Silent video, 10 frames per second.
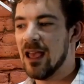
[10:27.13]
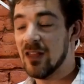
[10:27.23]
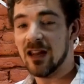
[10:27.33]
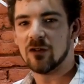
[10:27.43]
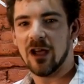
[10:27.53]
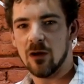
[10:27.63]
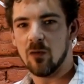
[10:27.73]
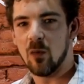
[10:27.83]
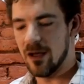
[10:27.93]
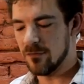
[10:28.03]
And then I tried it
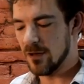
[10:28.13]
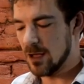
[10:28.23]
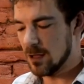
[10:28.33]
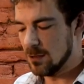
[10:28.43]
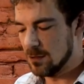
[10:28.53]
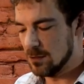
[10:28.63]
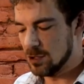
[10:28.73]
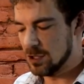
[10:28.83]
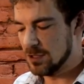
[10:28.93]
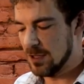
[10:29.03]
with Wi-Fi,
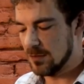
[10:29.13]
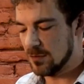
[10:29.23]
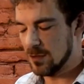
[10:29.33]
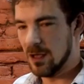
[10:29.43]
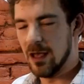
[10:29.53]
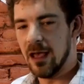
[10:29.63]
just this.